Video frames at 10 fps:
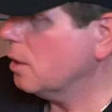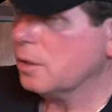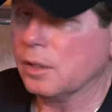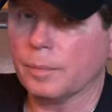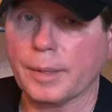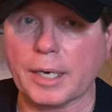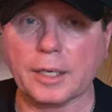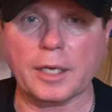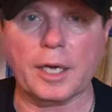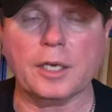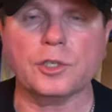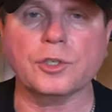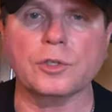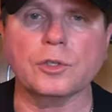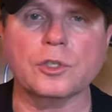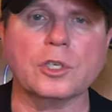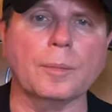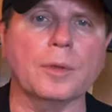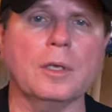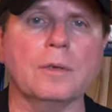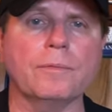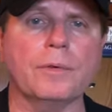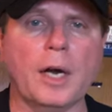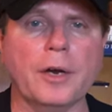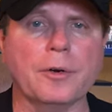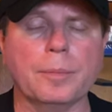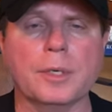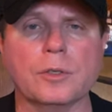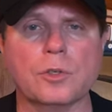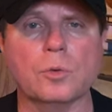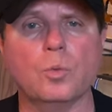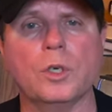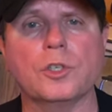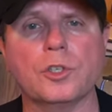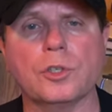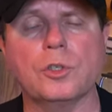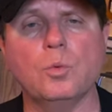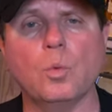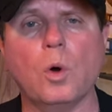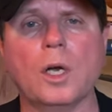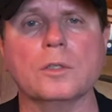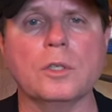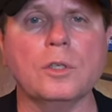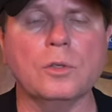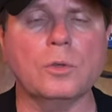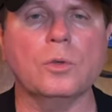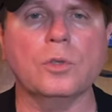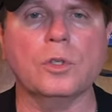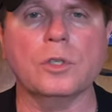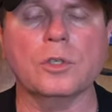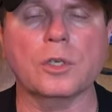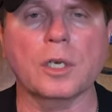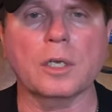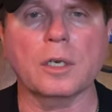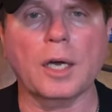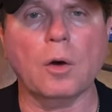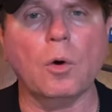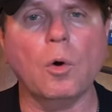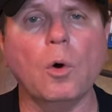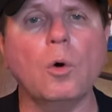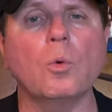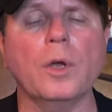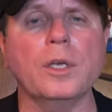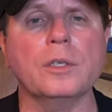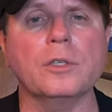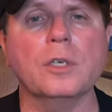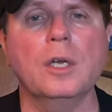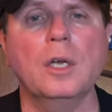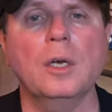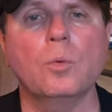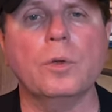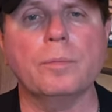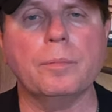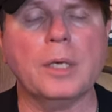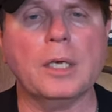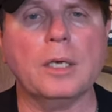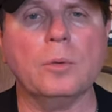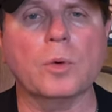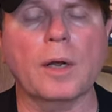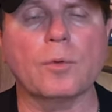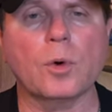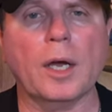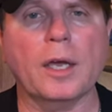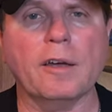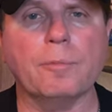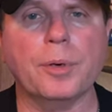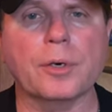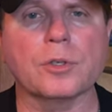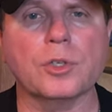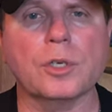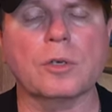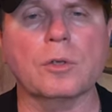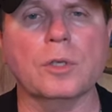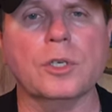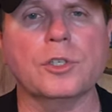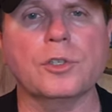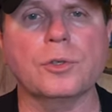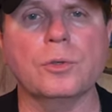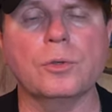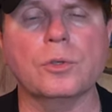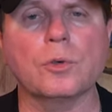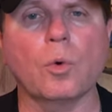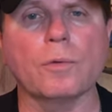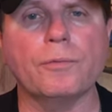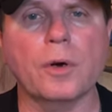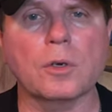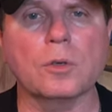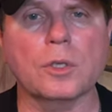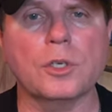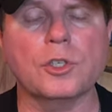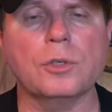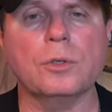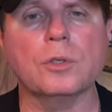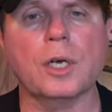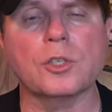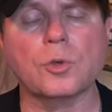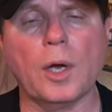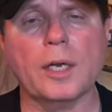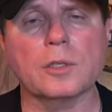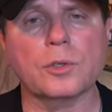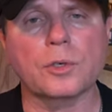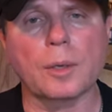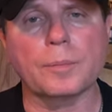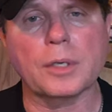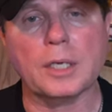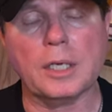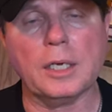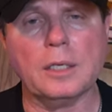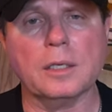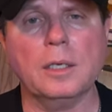to the medications is some of the environments in which you want to use these in. Now, always with me, whenever I have parasitical issues or fungal issues, I try to turn up the heat